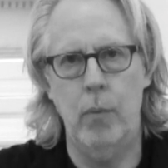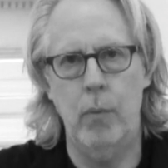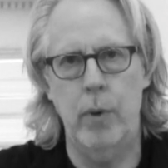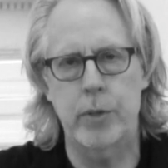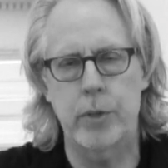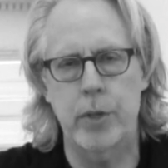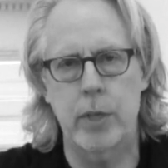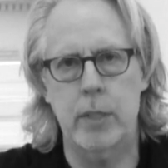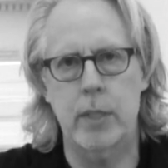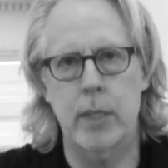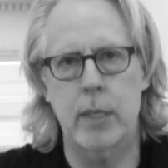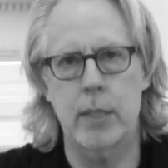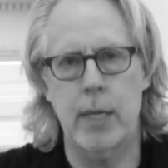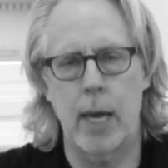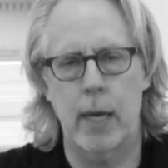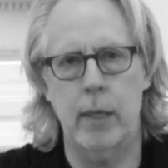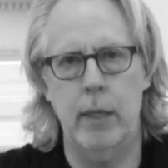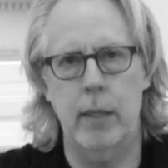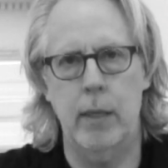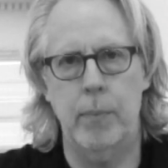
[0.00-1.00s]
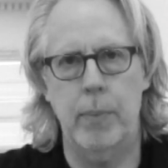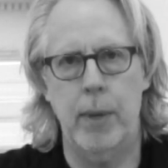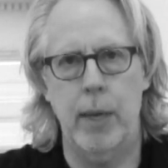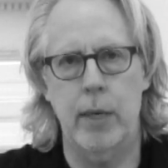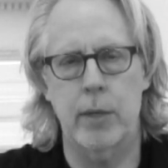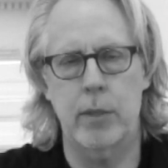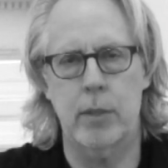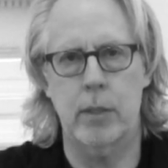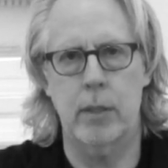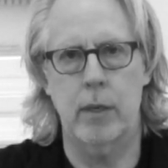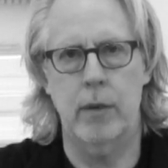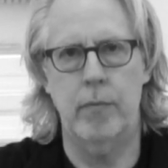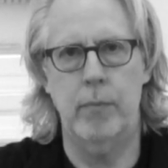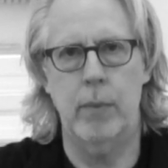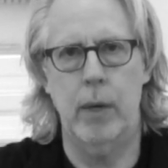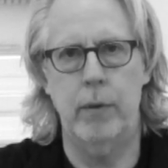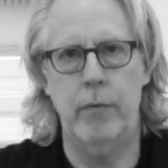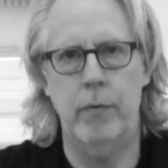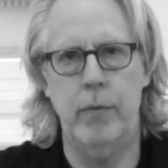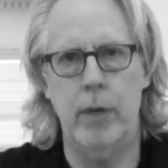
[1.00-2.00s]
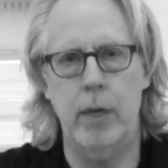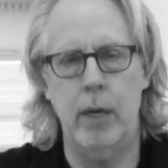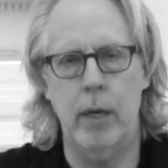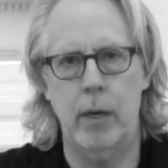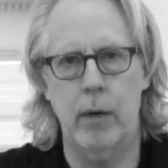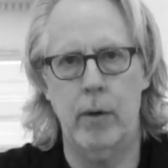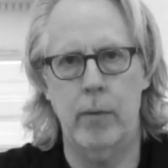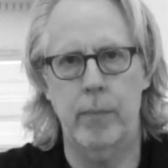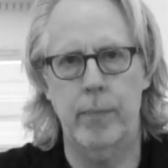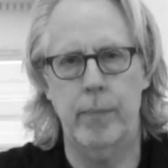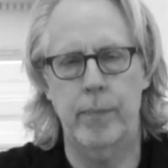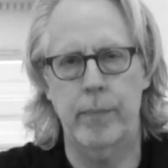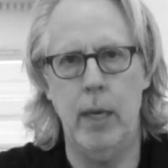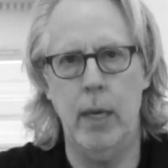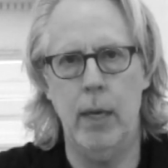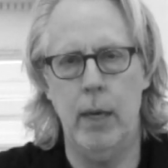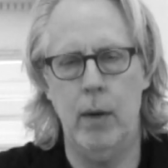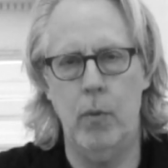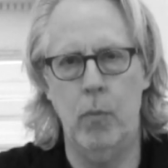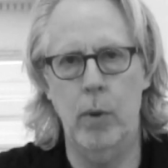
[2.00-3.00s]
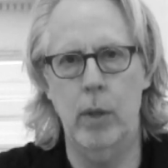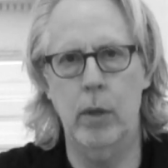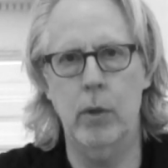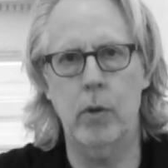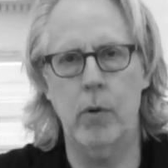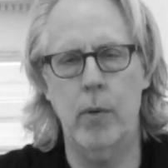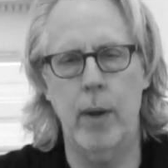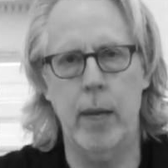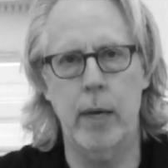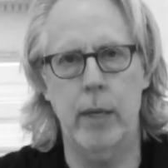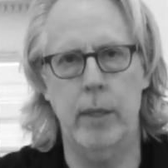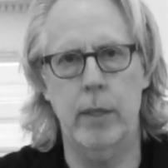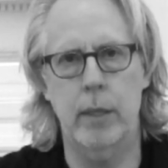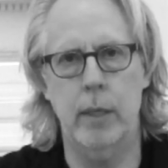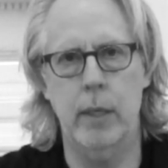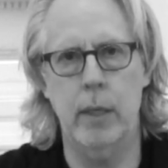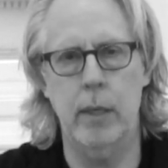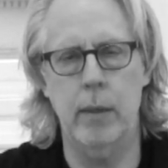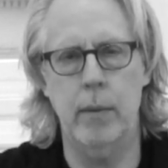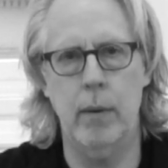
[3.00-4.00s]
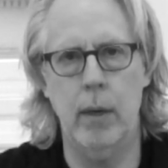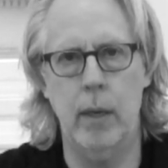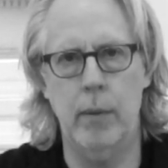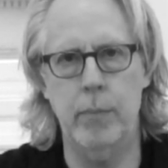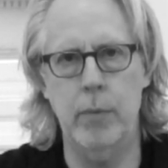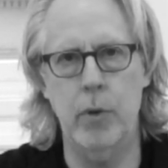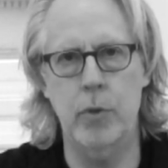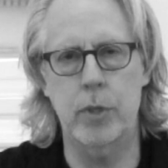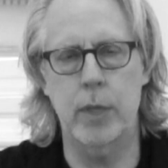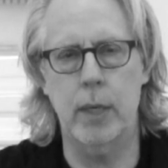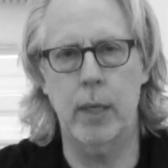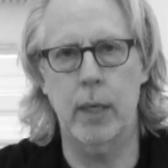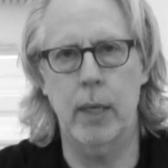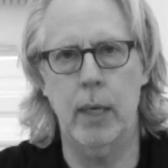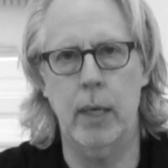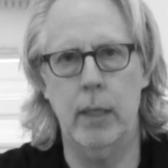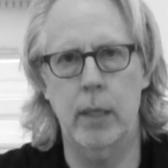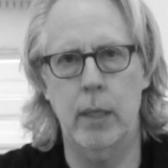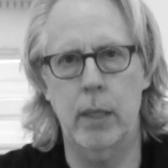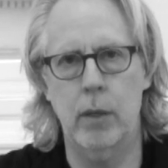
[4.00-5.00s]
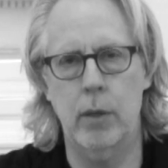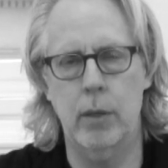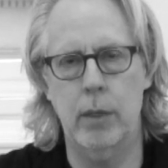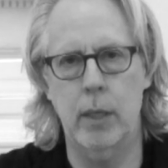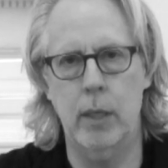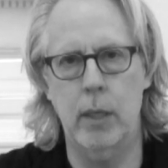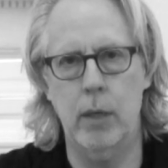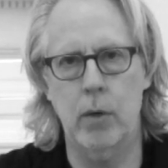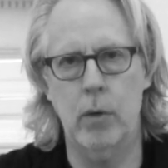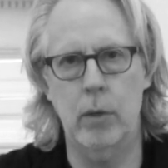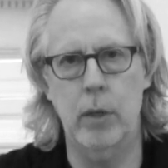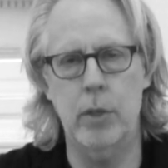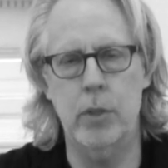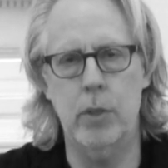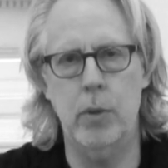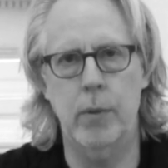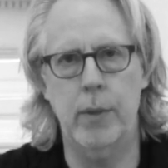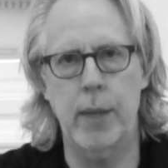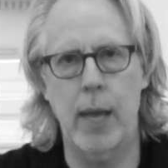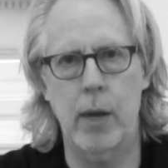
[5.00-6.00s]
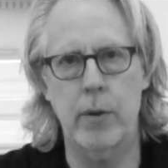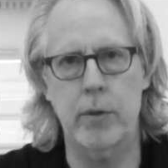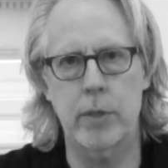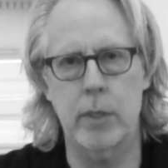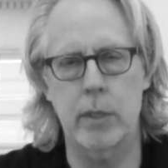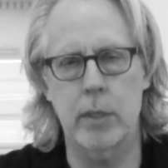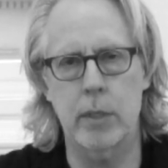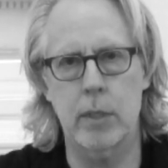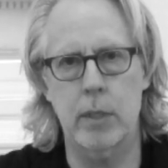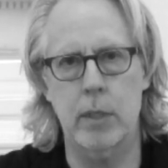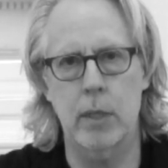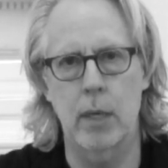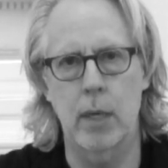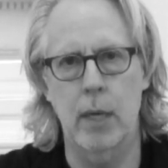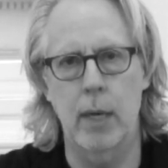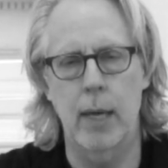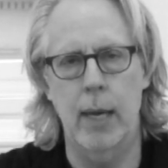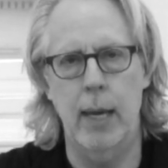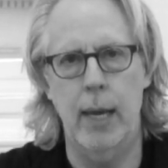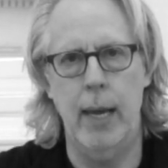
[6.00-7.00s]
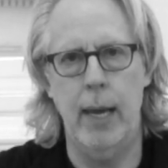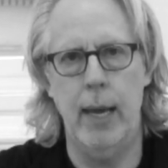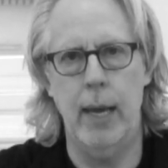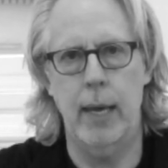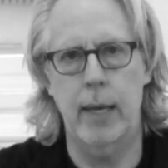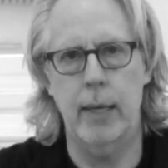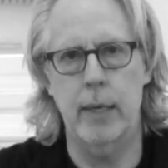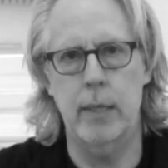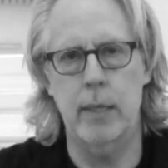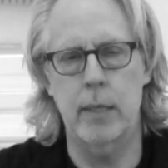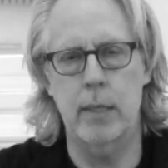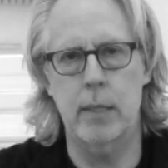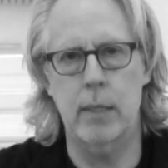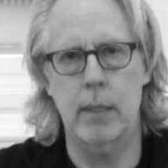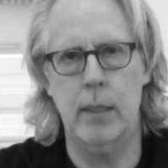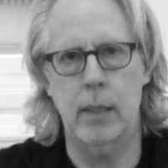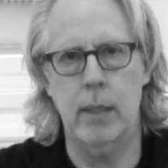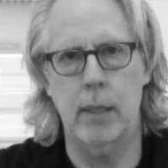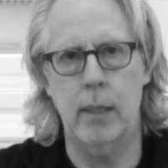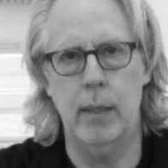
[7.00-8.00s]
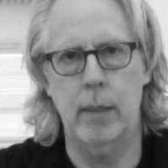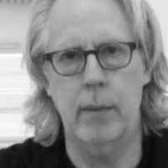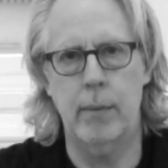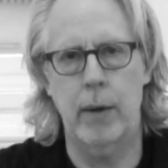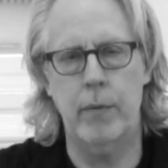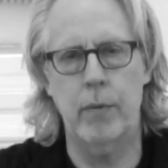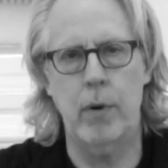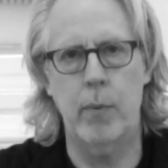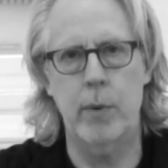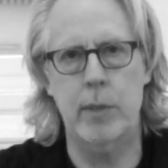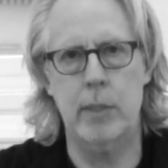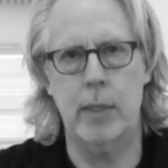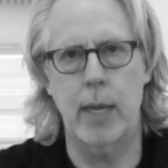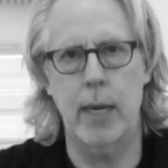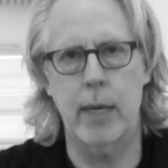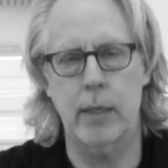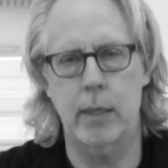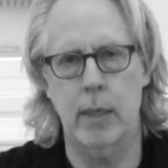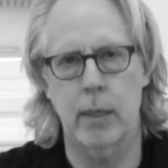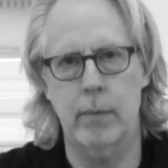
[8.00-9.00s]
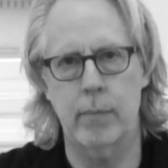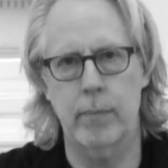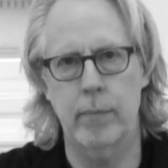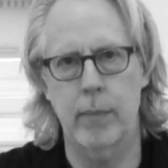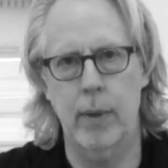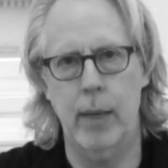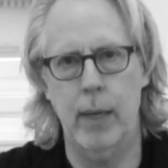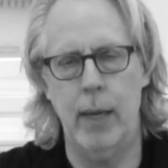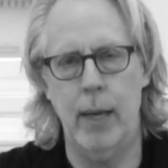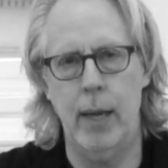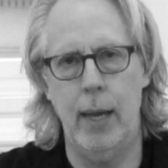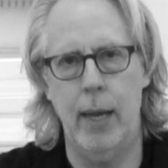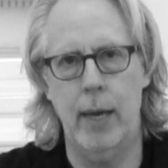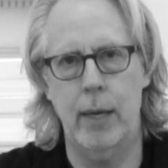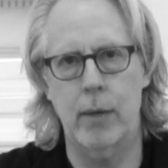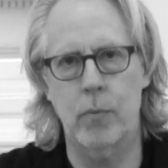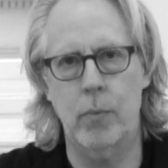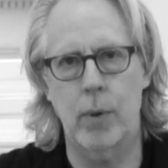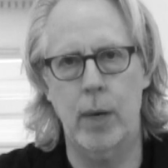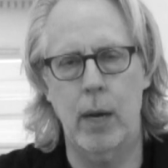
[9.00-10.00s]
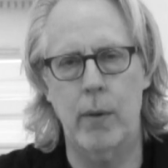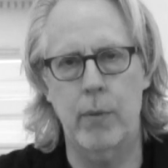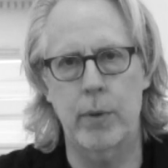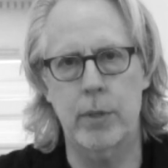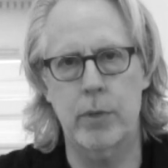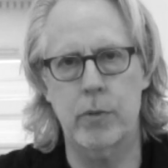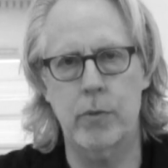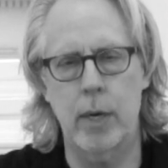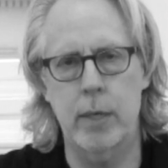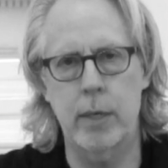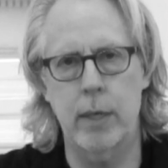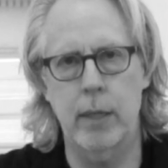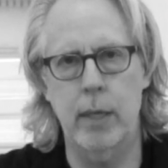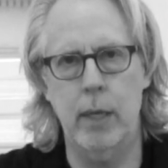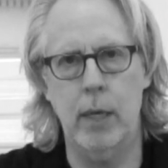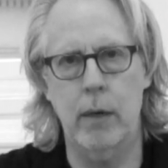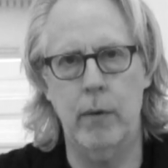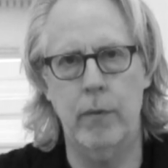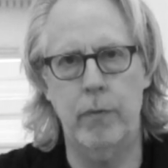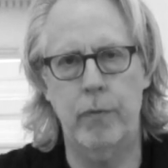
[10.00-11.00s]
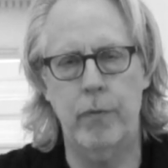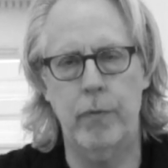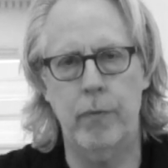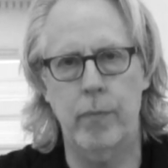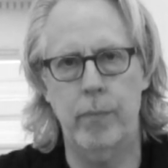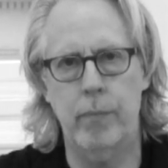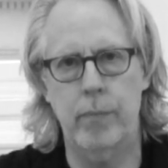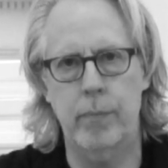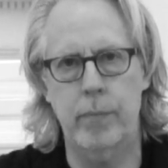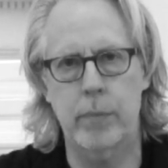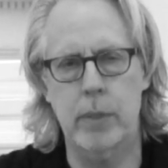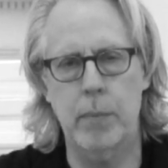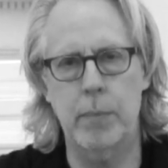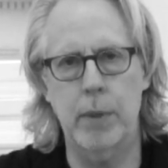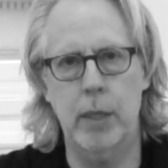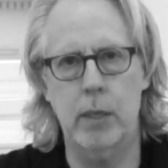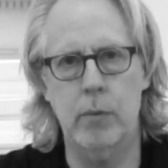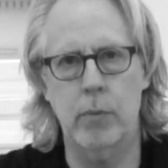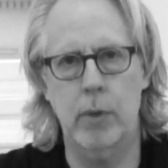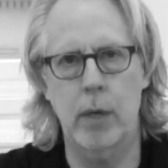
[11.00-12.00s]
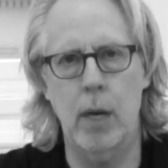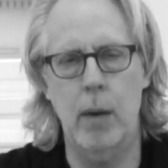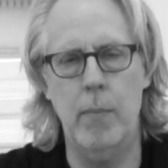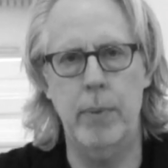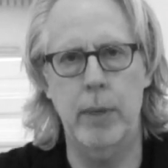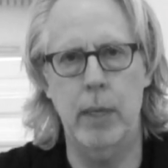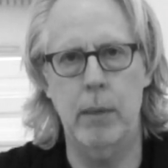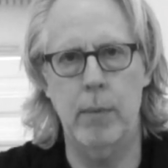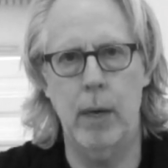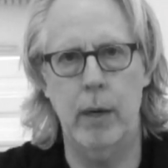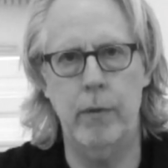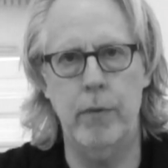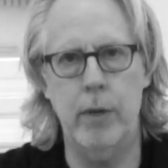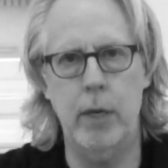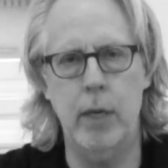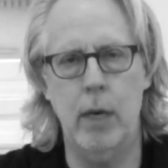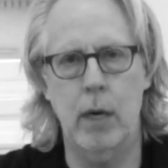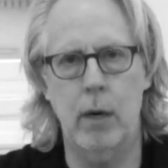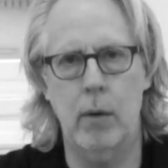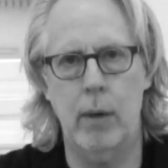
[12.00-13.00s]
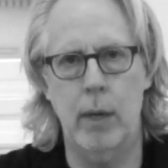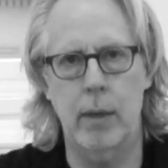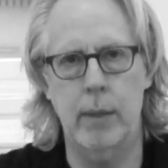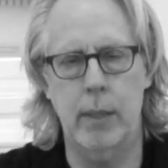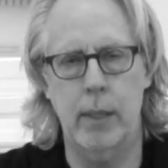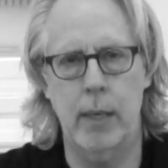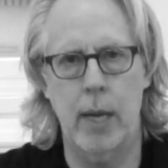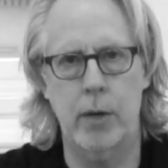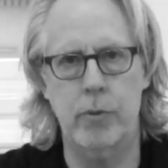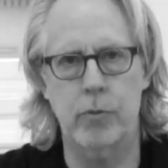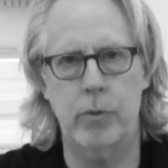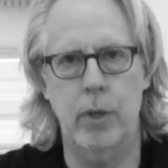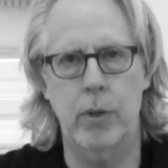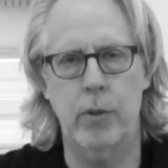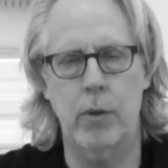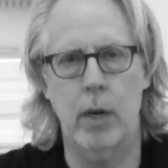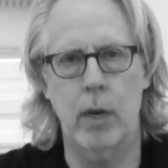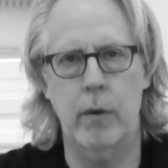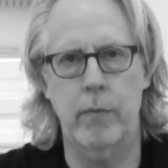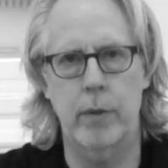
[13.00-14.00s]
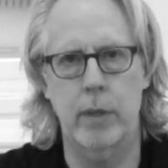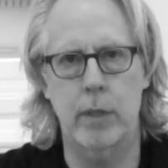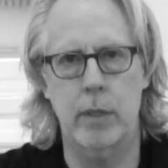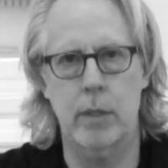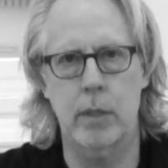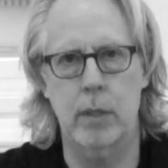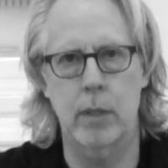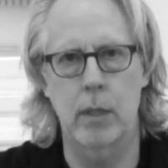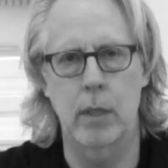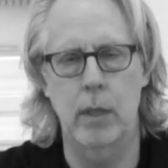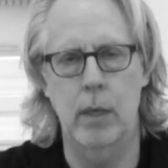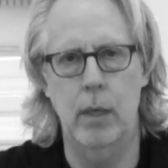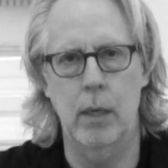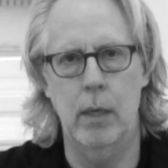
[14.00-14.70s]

which is exactly the pace of my video. Will created the music in the early 2000s, and I've always liked it. And when I was trying to think of something to accompany my video, I naturally thought of this